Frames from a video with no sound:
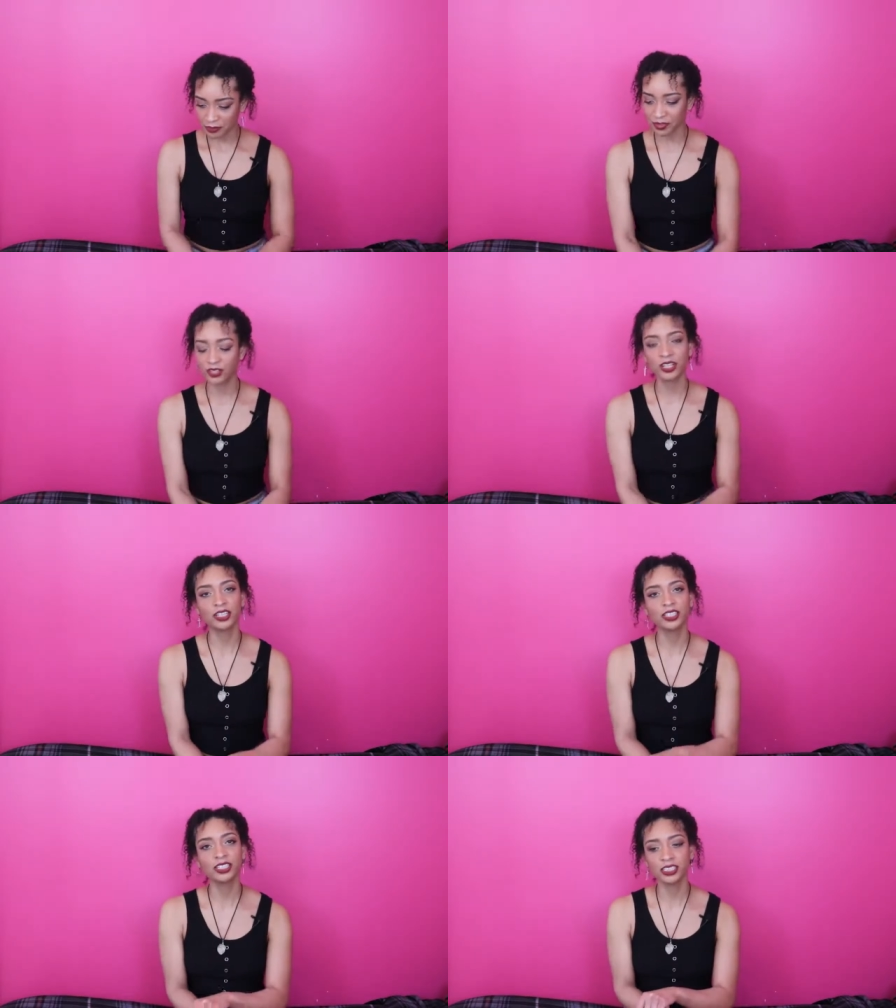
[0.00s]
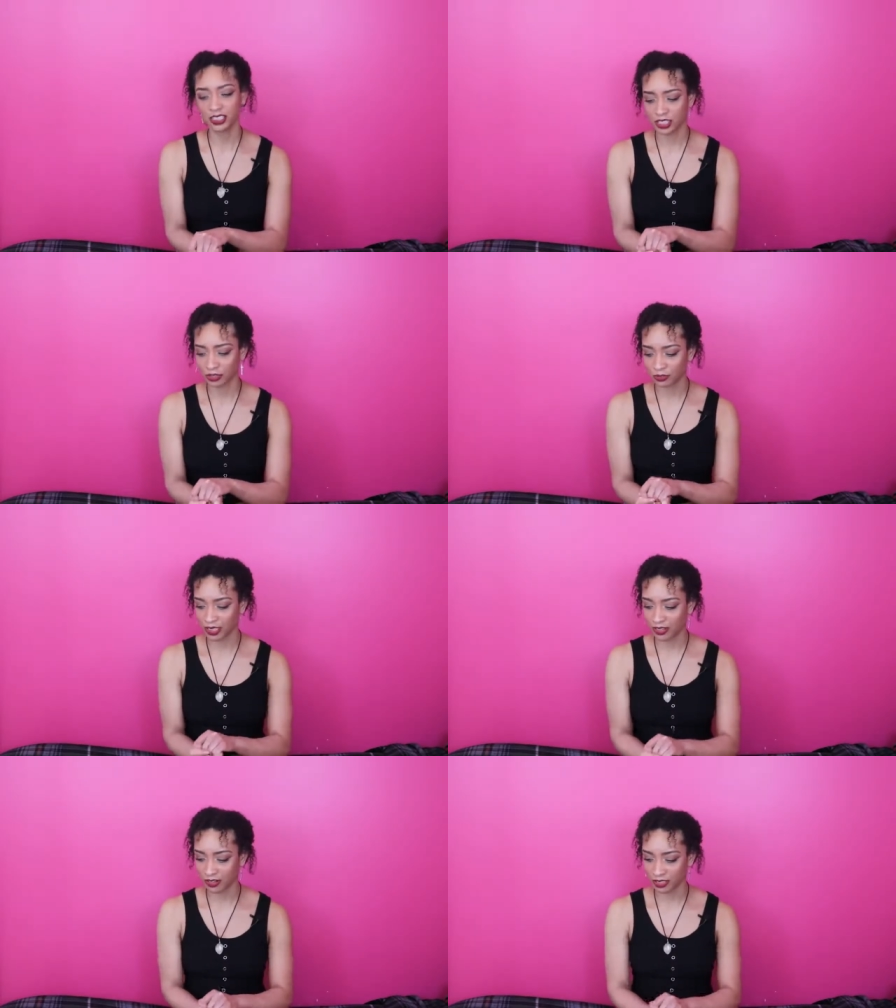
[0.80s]
Moving on,
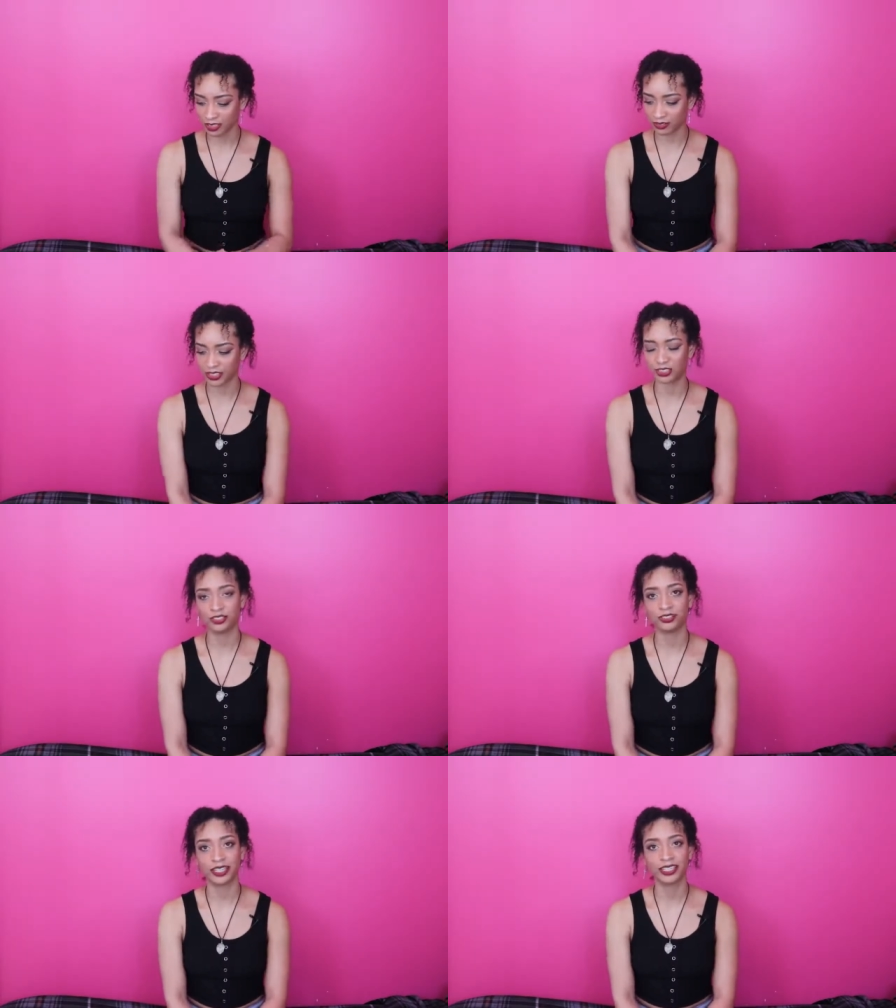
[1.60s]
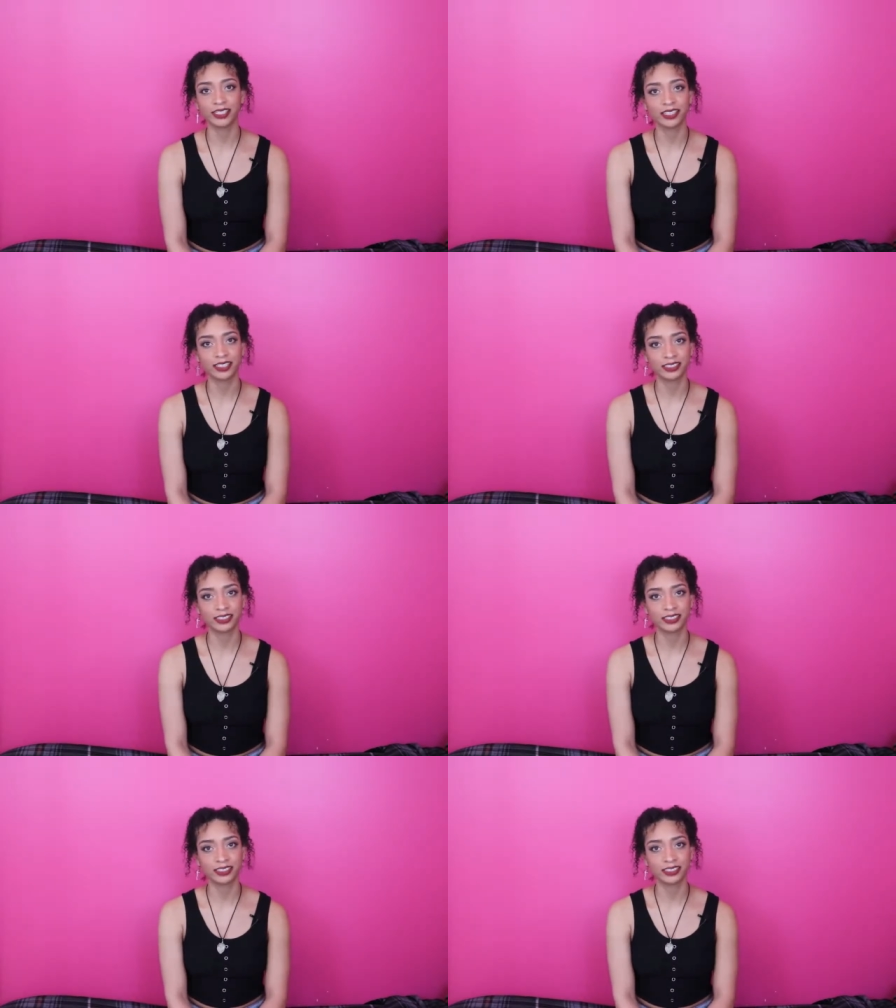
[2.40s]
we are going to take it a